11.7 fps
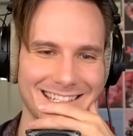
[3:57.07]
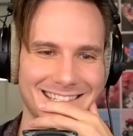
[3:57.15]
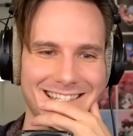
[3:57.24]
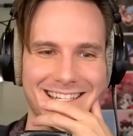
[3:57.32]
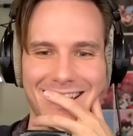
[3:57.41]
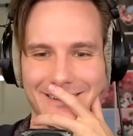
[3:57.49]
this
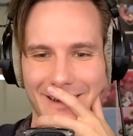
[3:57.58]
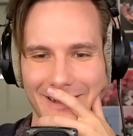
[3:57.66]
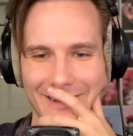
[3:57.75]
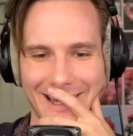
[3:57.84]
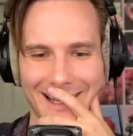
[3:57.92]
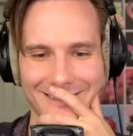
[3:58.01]
is kind of how
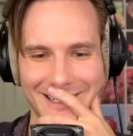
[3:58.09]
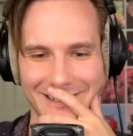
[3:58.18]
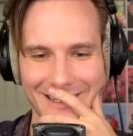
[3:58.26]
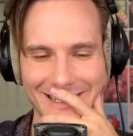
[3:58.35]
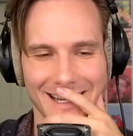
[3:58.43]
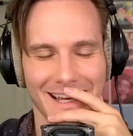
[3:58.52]
you counter
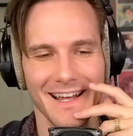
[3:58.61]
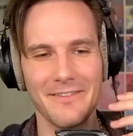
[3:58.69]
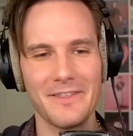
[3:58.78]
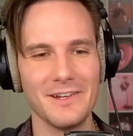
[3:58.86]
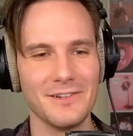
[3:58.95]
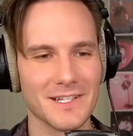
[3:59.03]
it. And
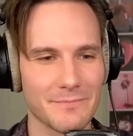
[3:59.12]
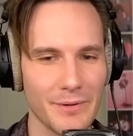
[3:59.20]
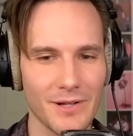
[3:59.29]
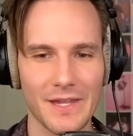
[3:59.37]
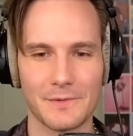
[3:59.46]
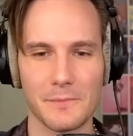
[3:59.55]
then you just
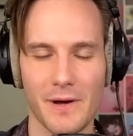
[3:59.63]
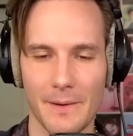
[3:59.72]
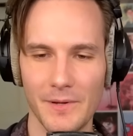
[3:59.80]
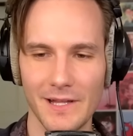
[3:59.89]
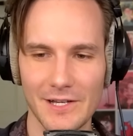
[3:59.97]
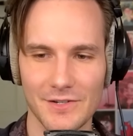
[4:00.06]
build up the
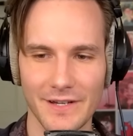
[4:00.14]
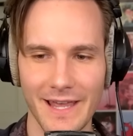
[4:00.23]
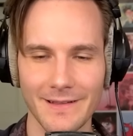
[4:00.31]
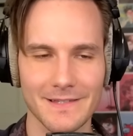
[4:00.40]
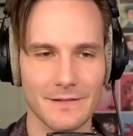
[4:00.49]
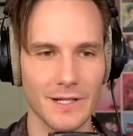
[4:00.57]
population
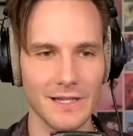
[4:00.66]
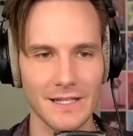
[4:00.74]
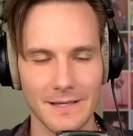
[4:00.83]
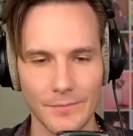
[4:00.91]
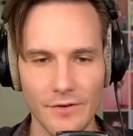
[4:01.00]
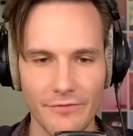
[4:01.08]
against them. It leads
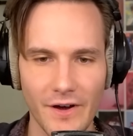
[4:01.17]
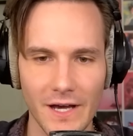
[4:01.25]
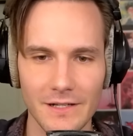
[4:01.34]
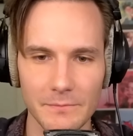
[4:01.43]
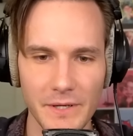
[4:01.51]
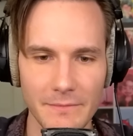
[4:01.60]
up to a
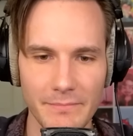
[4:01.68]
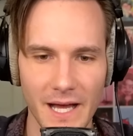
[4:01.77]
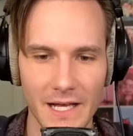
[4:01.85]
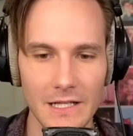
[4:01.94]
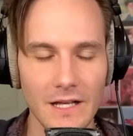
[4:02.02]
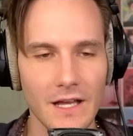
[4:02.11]
final big
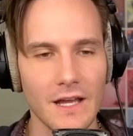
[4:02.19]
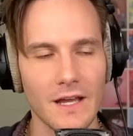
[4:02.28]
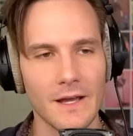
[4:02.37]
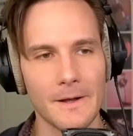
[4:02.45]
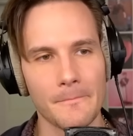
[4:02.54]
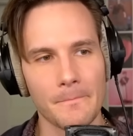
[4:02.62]
battle.
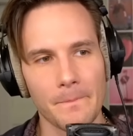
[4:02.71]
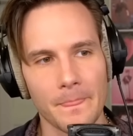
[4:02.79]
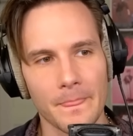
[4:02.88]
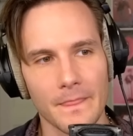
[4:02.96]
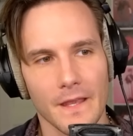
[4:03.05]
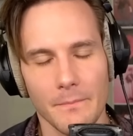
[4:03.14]

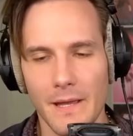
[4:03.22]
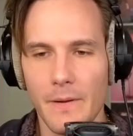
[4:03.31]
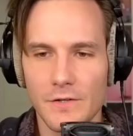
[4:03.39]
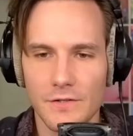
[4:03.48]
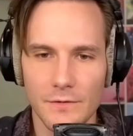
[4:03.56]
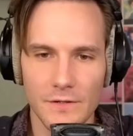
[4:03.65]
Maybe I
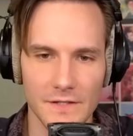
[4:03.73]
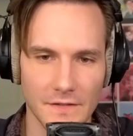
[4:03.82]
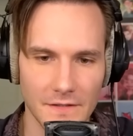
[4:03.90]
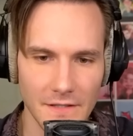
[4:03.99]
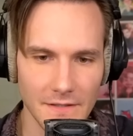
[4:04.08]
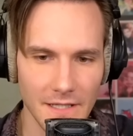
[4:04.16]
should do this as a
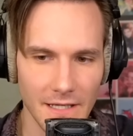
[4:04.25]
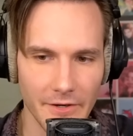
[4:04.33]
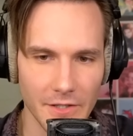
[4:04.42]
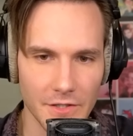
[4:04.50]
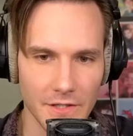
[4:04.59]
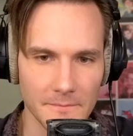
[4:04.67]
D&D
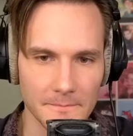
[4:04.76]
adventure.